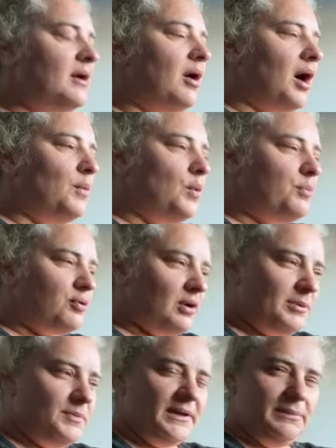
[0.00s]
I will
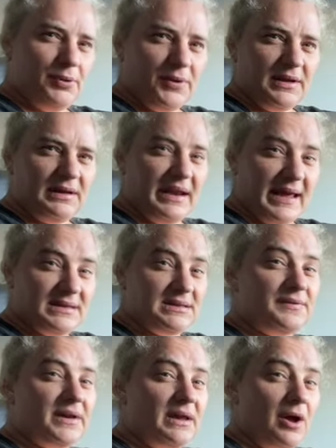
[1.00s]
probably put in an
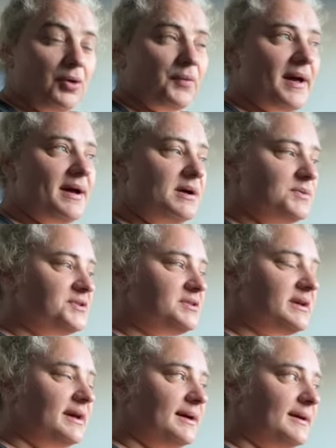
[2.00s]
activity around
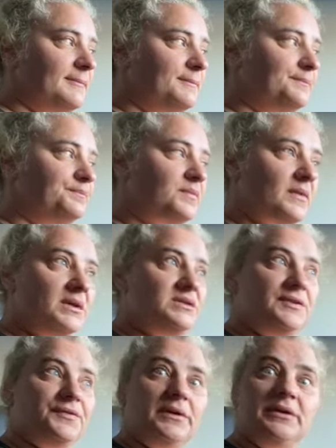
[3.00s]

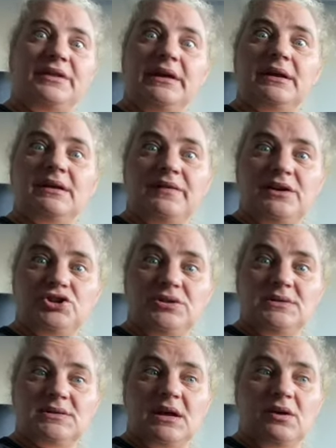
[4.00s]
different theatre
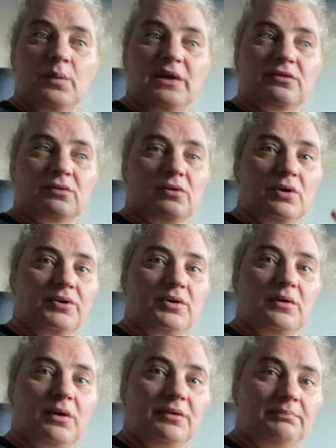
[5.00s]
conventions and whether or not you
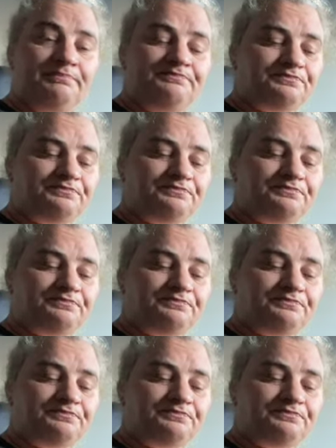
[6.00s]
know them.